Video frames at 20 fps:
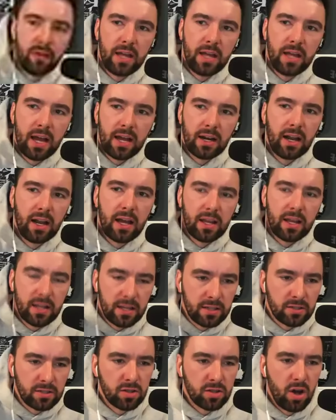had like a
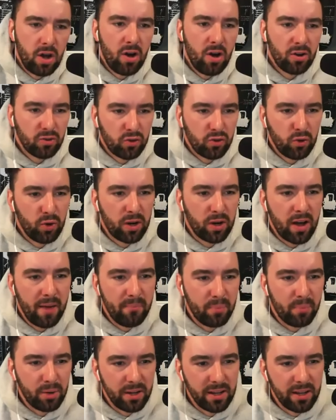song to
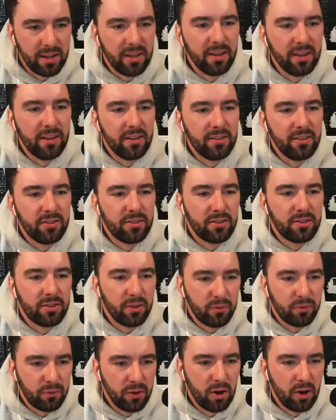accompany the
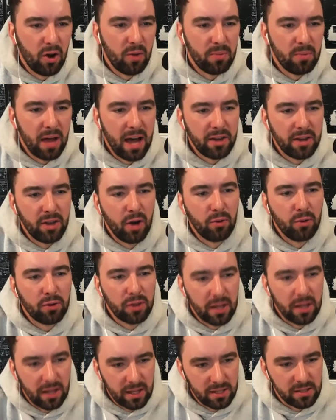film that I don't was,
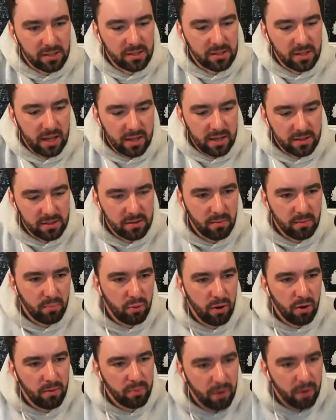think is as the,
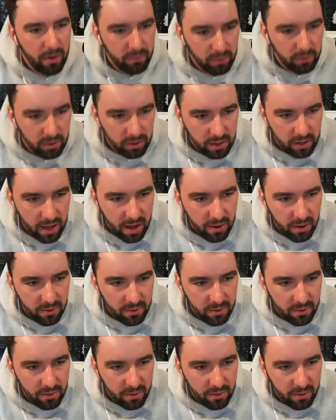prevalent now.